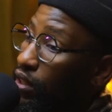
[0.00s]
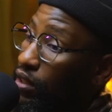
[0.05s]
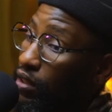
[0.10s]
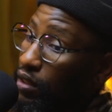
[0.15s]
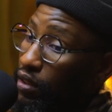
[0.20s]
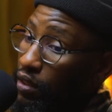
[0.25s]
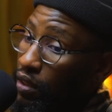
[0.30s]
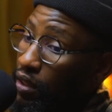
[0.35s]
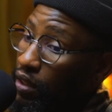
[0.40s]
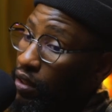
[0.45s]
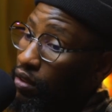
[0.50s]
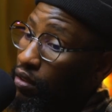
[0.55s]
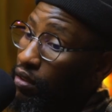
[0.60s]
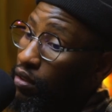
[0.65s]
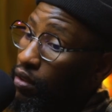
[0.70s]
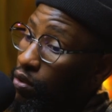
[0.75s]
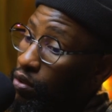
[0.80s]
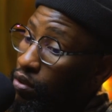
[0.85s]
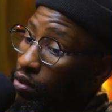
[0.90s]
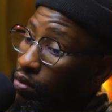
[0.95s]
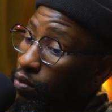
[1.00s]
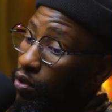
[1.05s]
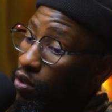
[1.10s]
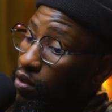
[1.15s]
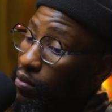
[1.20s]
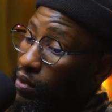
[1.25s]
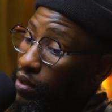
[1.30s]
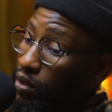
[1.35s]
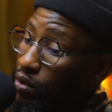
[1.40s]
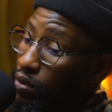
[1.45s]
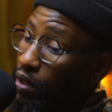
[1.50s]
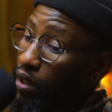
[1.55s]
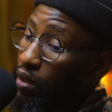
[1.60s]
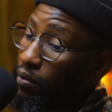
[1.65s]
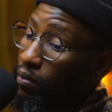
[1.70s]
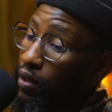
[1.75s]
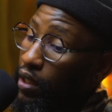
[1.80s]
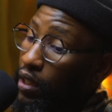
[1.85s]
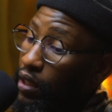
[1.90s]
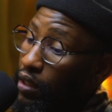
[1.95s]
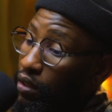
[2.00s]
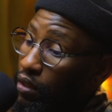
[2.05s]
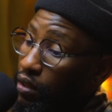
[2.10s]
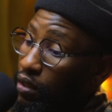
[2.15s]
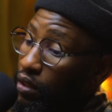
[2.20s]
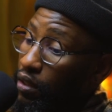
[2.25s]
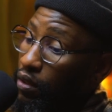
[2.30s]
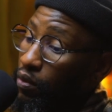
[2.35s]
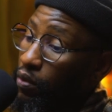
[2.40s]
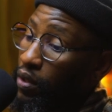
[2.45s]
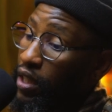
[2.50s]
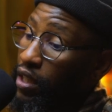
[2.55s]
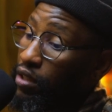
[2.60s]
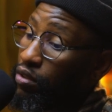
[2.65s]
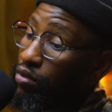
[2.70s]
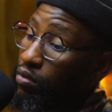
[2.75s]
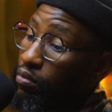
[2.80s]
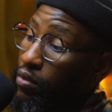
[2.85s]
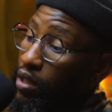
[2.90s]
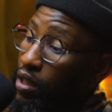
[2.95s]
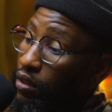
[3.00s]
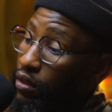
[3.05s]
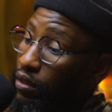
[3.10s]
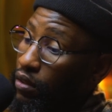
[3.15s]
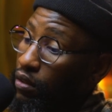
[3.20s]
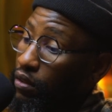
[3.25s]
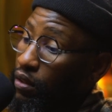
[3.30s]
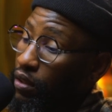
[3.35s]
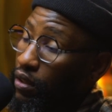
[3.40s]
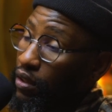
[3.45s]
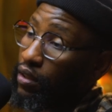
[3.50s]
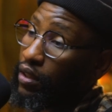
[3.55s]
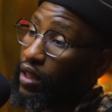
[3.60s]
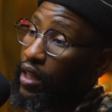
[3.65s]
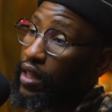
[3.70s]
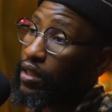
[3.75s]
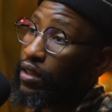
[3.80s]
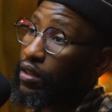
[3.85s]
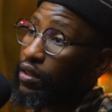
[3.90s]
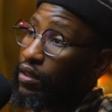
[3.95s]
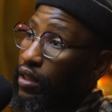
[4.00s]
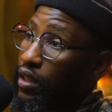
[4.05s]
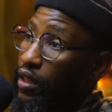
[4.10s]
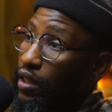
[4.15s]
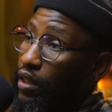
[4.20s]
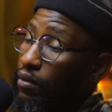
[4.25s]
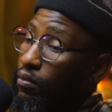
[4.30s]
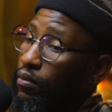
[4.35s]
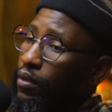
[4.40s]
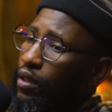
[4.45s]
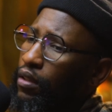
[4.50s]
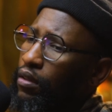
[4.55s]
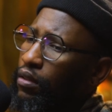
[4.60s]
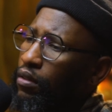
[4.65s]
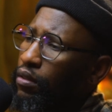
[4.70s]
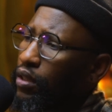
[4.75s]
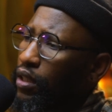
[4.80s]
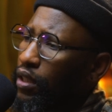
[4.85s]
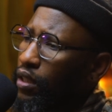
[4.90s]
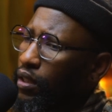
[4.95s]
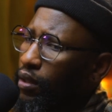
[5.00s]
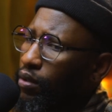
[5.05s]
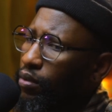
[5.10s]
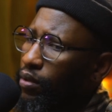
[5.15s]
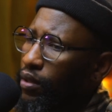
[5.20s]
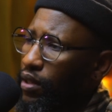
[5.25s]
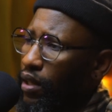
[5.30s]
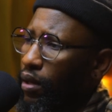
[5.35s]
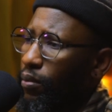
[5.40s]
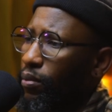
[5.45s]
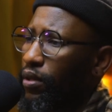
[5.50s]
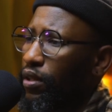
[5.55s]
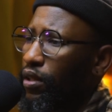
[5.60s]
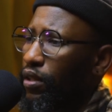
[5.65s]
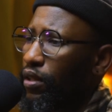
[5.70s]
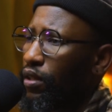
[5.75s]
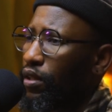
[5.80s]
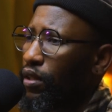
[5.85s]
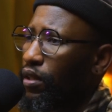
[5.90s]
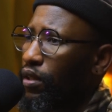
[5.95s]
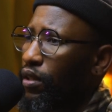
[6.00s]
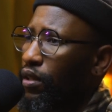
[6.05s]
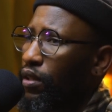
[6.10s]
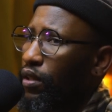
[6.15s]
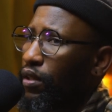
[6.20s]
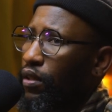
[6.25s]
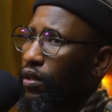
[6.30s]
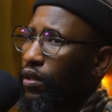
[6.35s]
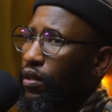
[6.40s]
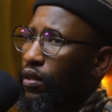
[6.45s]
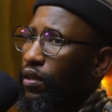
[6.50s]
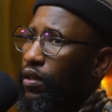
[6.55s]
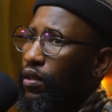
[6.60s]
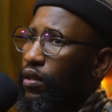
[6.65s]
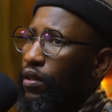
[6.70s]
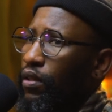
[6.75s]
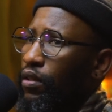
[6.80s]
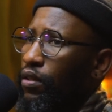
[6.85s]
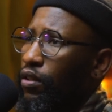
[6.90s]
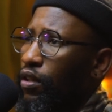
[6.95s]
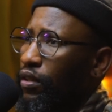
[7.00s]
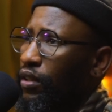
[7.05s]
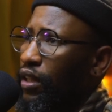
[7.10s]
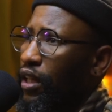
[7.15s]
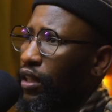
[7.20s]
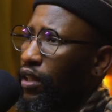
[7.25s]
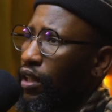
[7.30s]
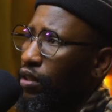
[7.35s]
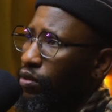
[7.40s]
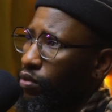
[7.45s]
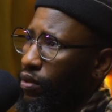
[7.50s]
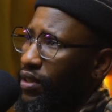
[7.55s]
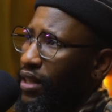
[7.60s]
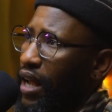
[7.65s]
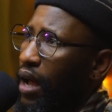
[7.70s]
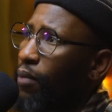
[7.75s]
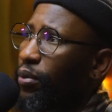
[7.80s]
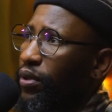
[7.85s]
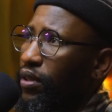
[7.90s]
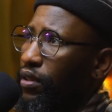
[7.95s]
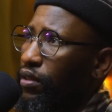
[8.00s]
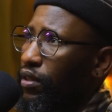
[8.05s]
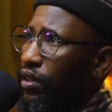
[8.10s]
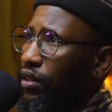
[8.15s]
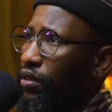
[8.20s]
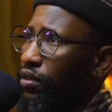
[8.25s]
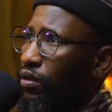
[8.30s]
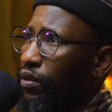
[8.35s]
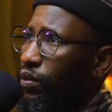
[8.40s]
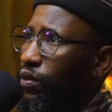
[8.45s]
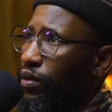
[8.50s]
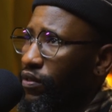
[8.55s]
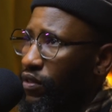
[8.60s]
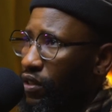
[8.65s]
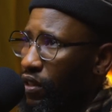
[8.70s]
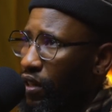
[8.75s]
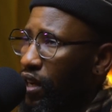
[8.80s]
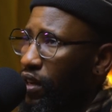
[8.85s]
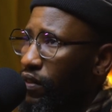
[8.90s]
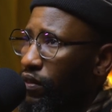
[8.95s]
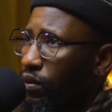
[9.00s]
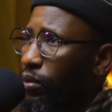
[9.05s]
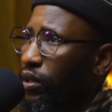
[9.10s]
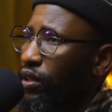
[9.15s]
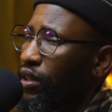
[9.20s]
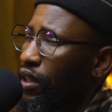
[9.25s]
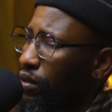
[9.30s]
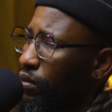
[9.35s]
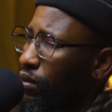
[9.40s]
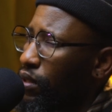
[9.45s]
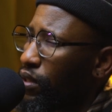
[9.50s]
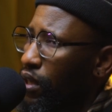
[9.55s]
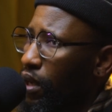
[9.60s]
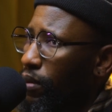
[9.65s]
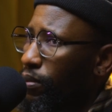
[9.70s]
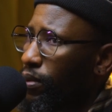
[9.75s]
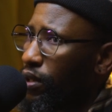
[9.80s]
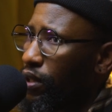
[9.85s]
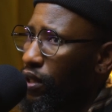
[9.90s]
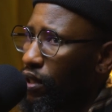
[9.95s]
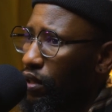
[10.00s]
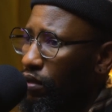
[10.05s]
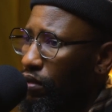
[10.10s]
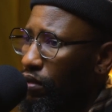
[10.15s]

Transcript: it's those moments where I'm like, when I zoom out and 9 years later, I'm like, okay, that's what's happening. Not that that's what's happened as though we've arrived, but that's what's happening.